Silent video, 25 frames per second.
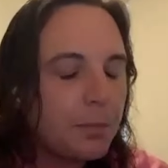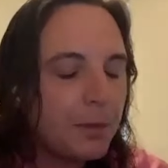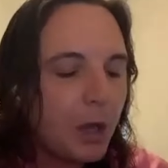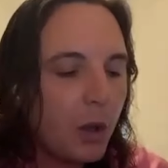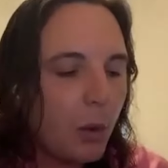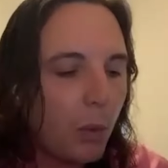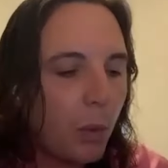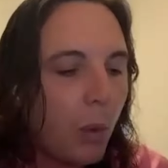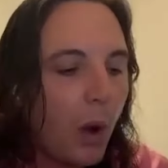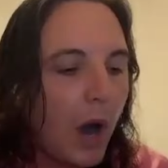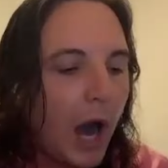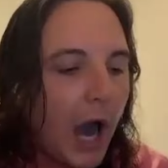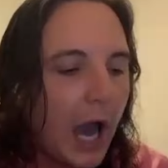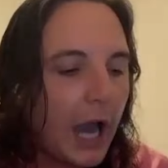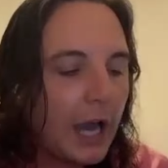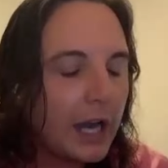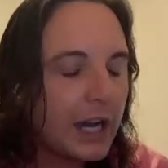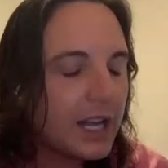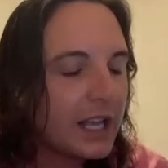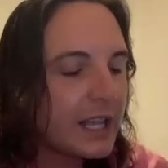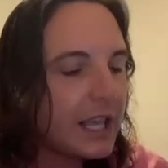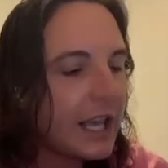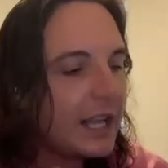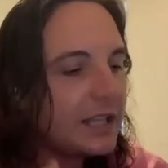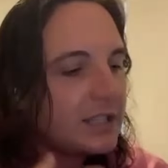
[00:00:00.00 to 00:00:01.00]
me a
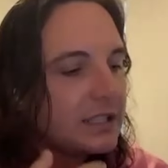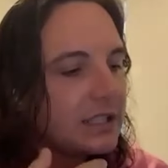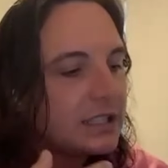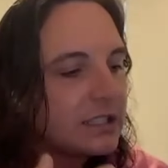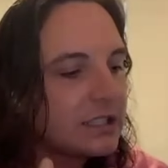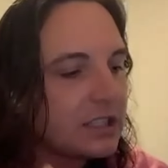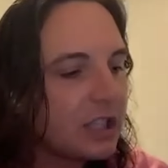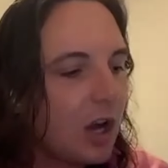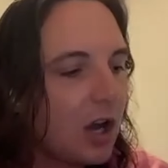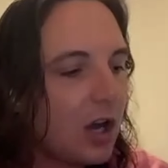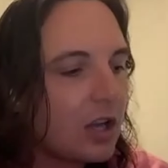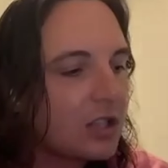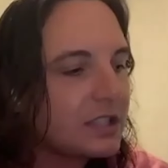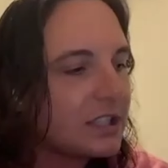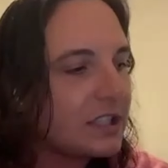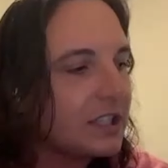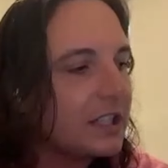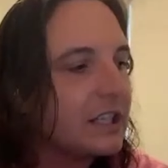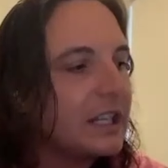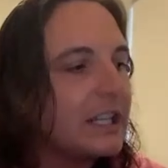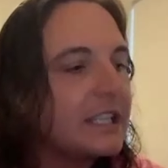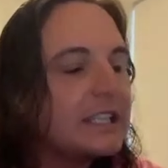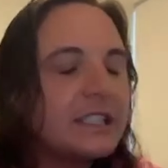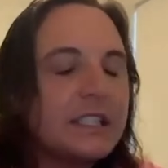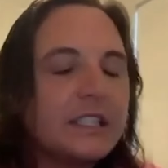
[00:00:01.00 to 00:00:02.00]
while again to start to
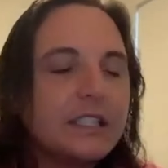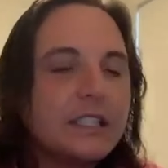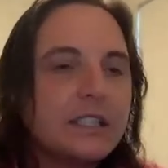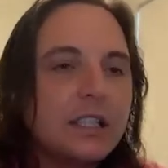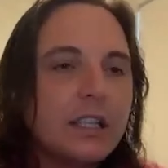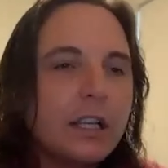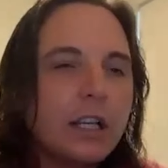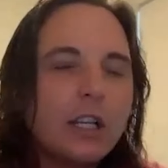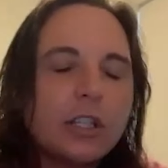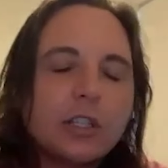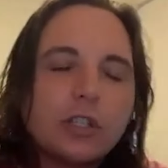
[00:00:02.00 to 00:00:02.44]
listen